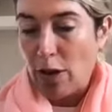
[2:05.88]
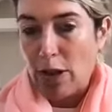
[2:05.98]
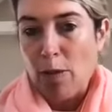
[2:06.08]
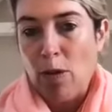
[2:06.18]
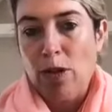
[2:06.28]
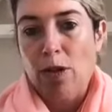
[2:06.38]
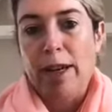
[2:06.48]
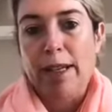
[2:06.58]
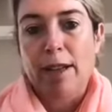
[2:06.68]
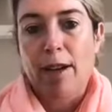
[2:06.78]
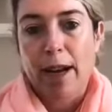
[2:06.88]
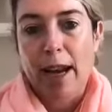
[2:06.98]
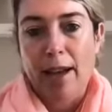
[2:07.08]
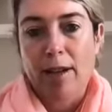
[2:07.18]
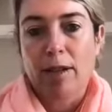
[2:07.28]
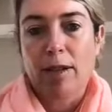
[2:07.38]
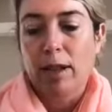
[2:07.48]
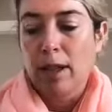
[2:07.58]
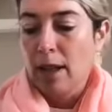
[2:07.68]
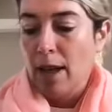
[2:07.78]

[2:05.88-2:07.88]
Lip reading: small joint, on an ankle,